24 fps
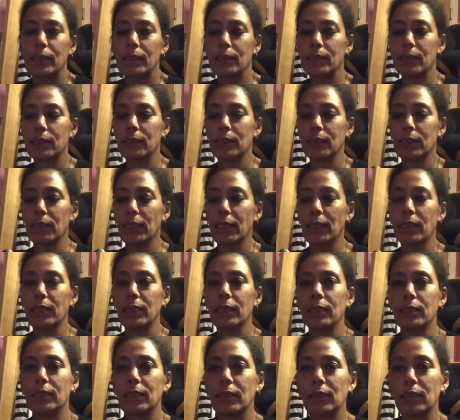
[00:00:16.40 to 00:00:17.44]

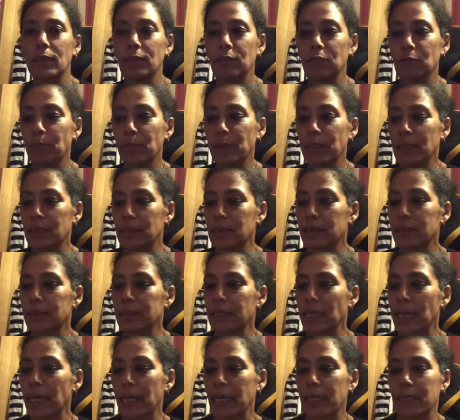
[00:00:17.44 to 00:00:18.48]
Today I've been
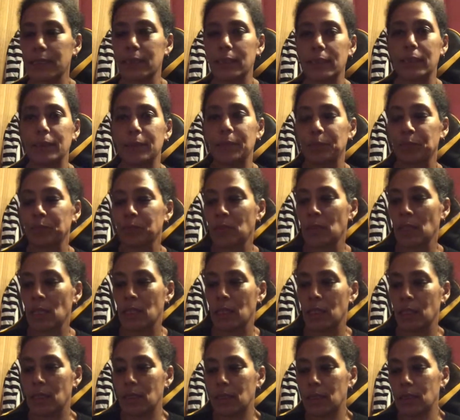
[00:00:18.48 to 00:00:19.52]
tagged
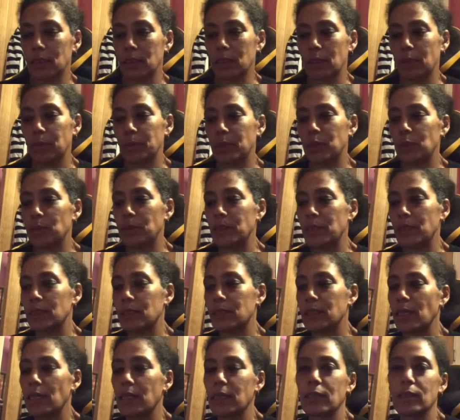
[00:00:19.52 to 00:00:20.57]
and I'll be doing a
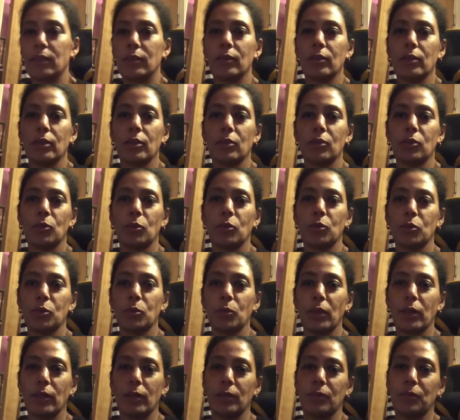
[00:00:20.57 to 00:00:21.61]
tag, and I thought,
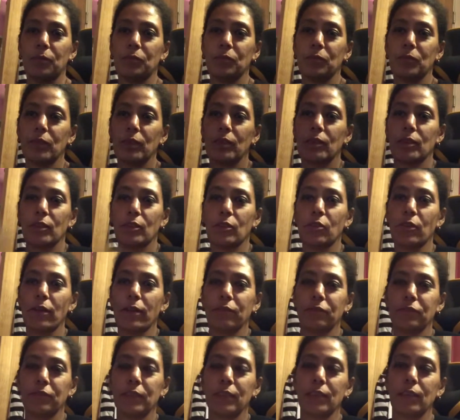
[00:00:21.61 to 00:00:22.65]
well, it's a
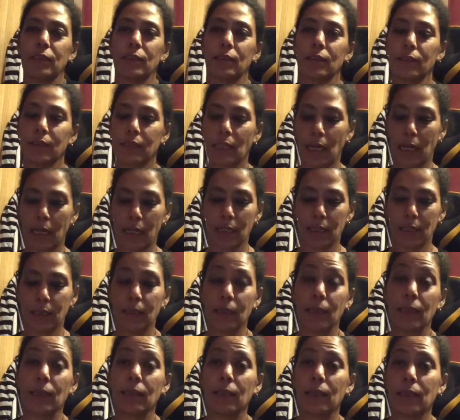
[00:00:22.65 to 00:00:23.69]
crafting tag,
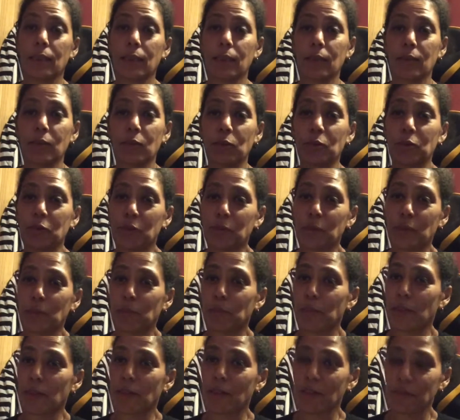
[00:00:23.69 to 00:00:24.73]
and I thought do it in
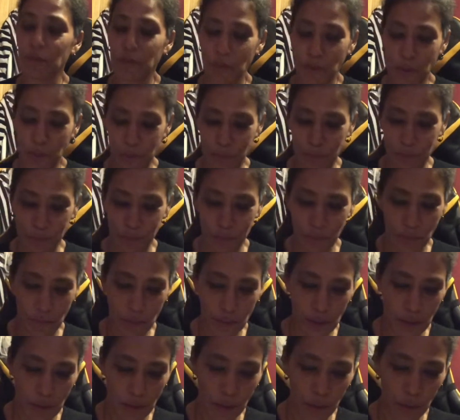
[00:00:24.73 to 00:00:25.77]
my craft room.
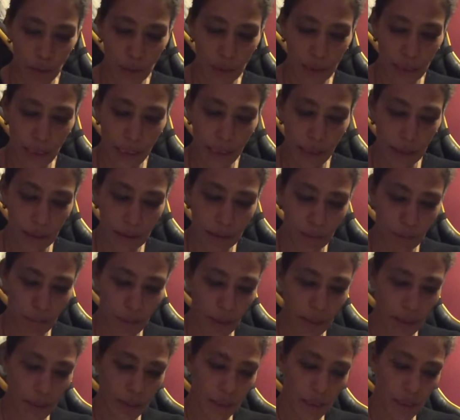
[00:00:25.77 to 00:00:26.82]
And I was tagged
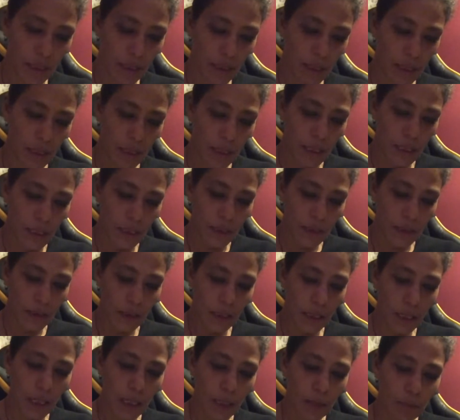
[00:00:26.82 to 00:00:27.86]
by
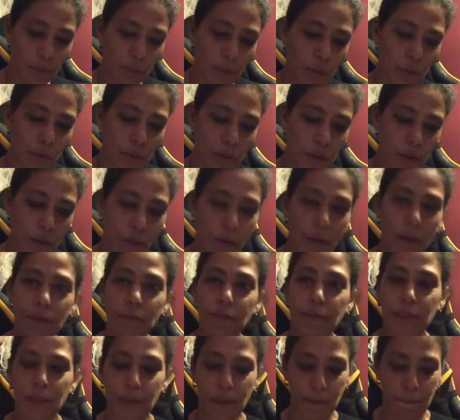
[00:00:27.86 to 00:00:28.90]
CARBOOT
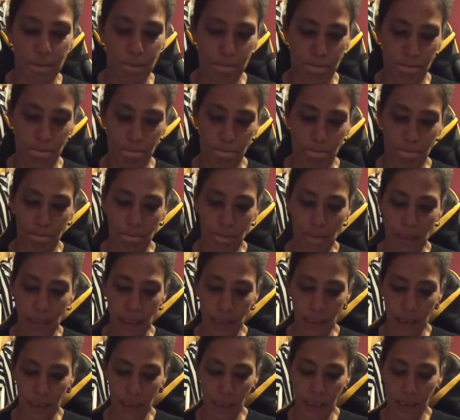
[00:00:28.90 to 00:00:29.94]
crafter,
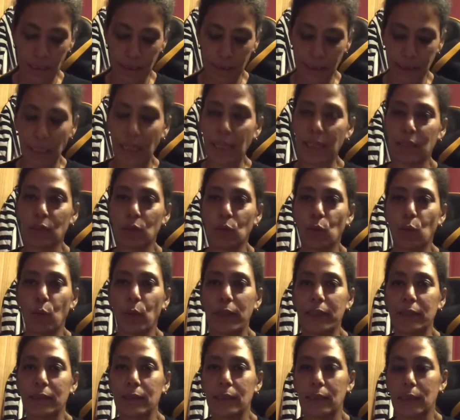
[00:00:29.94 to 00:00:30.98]
and there's 10
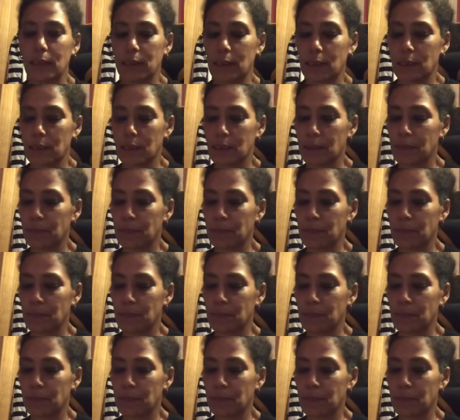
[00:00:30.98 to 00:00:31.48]
questions.